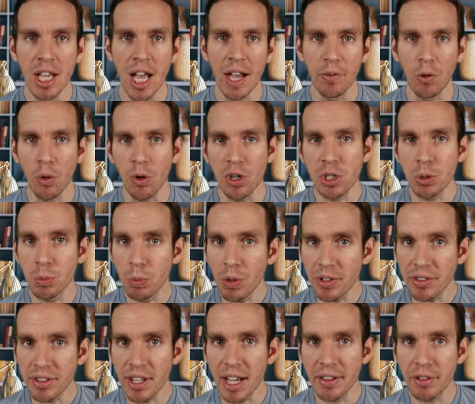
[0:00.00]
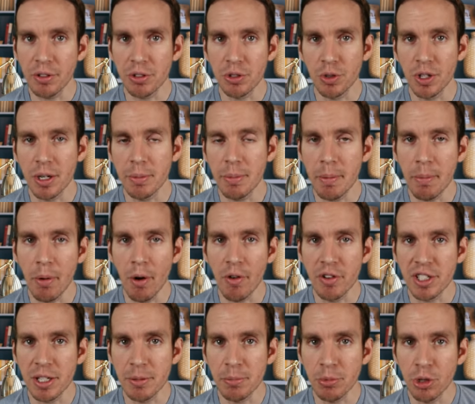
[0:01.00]
Of course, with that, there's going to be both
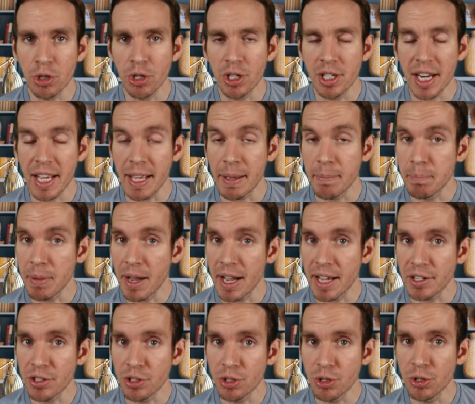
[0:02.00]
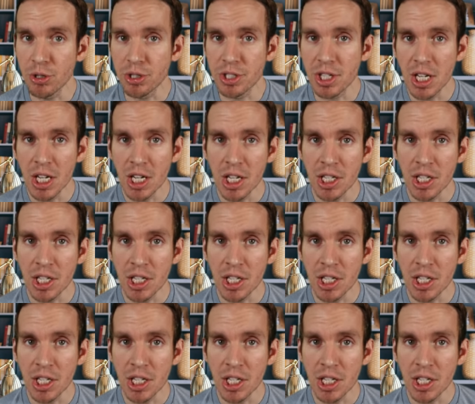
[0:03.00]
some good and bad news,